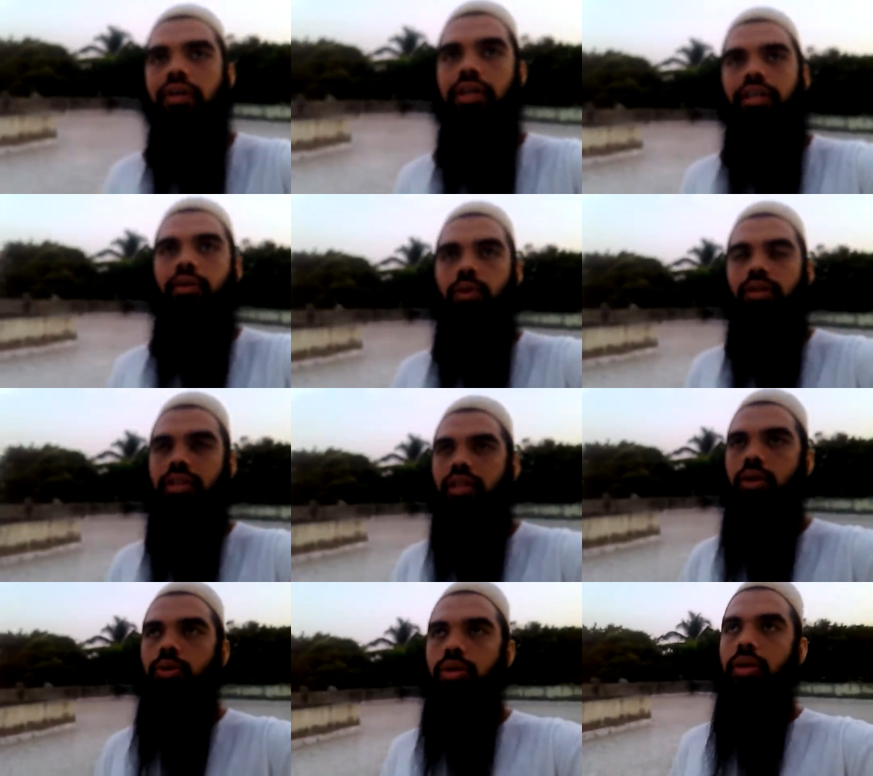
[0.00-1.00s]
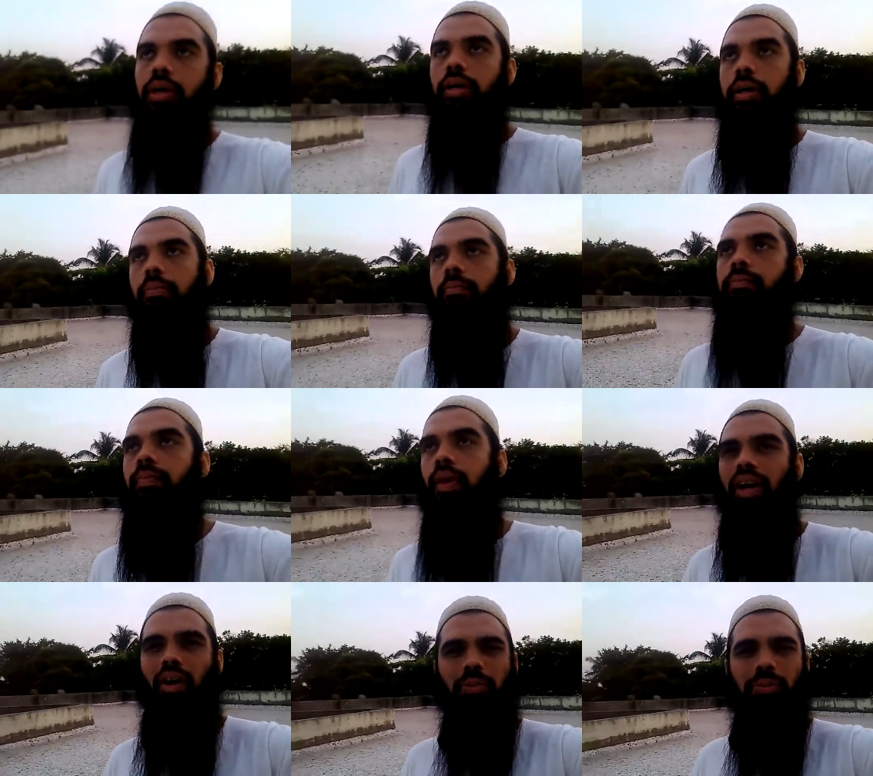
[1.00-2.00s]
hours he was out,
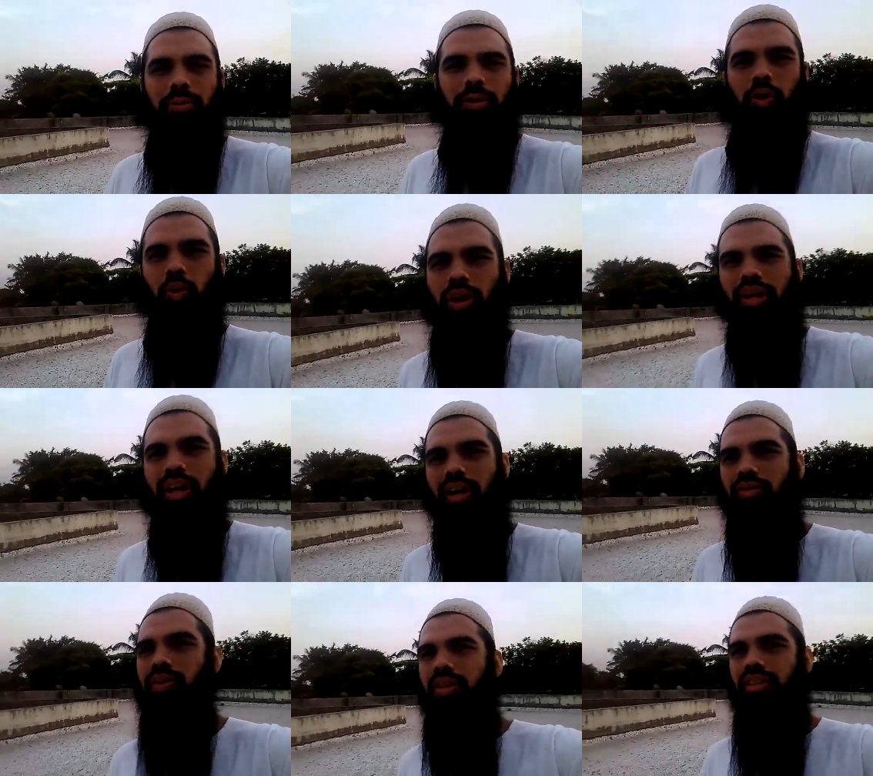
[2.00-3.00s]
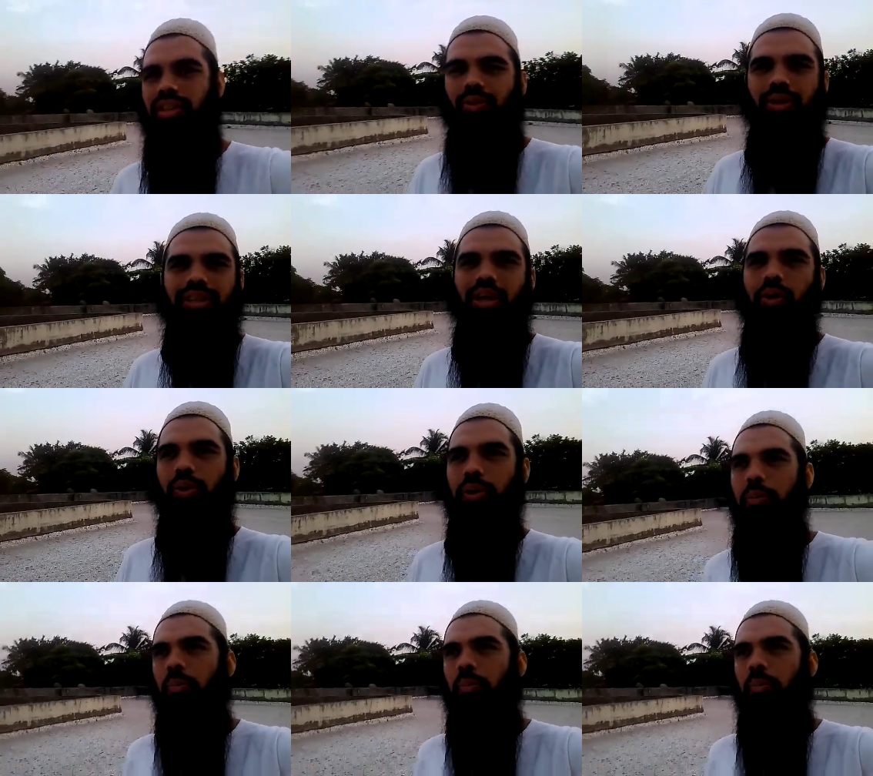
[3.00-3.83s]
or maybe 2.5 hours he was out,